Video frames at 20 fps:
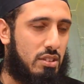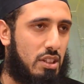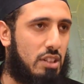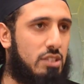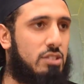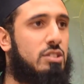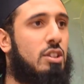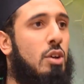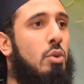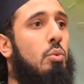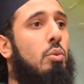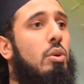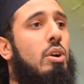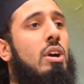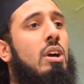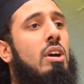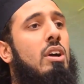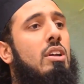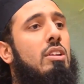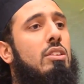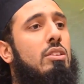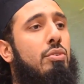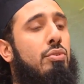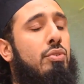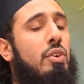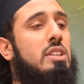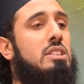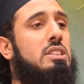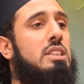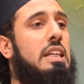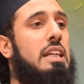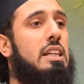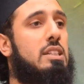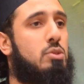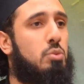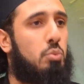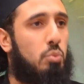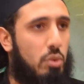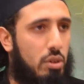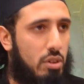And so the first thing
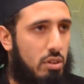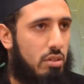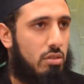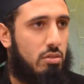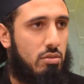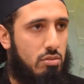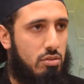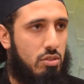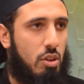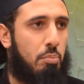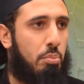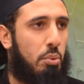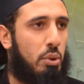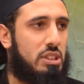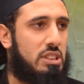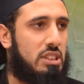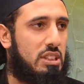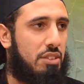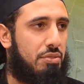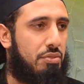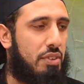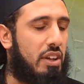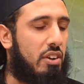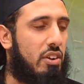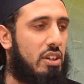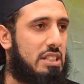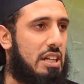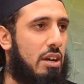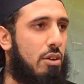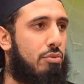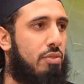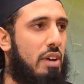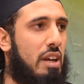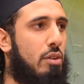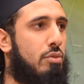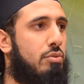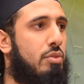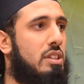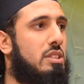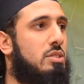is not pointing the finger at our
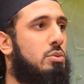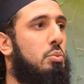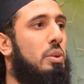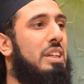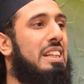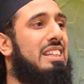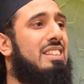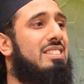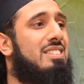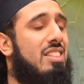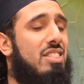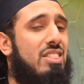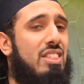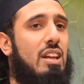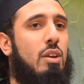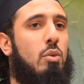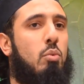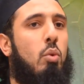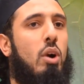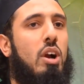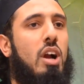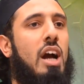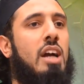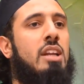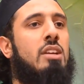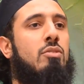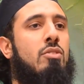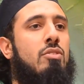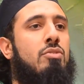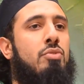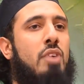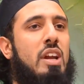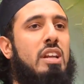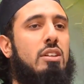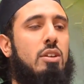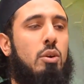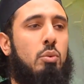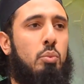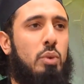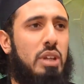fellow friends. We need to think, what kind of a
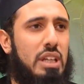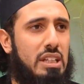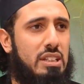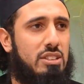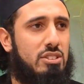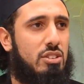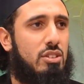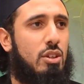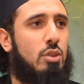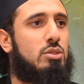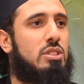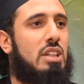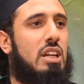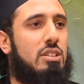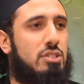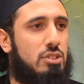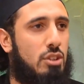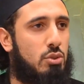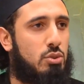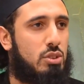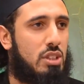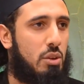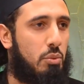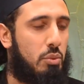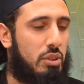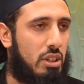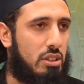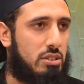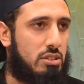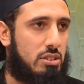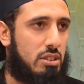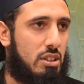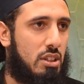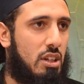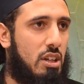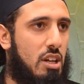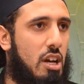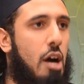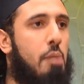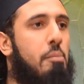friend are we to those that associate with us?
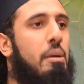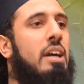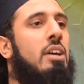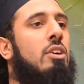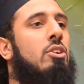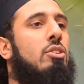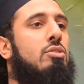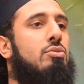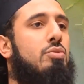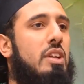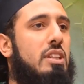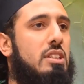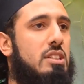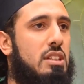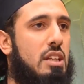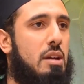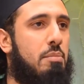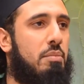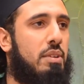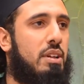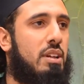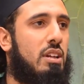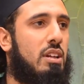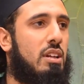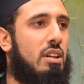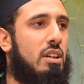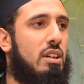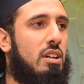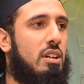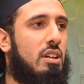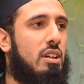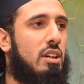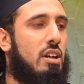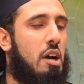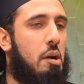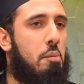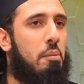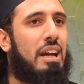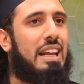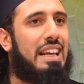Am I a good friend to them?
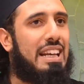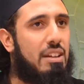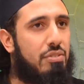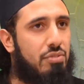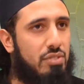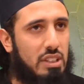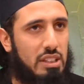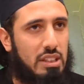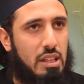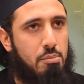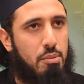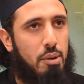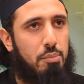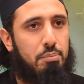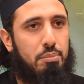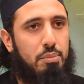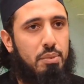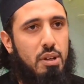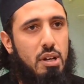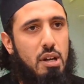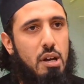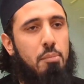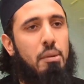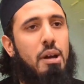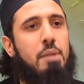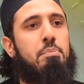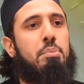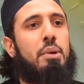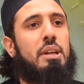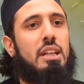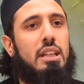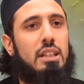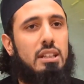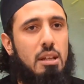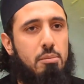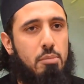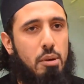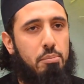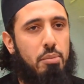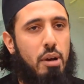Am I lifting them up? Am I bringing
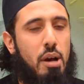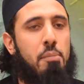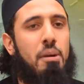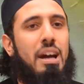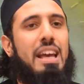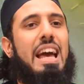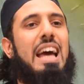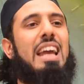them up? Am I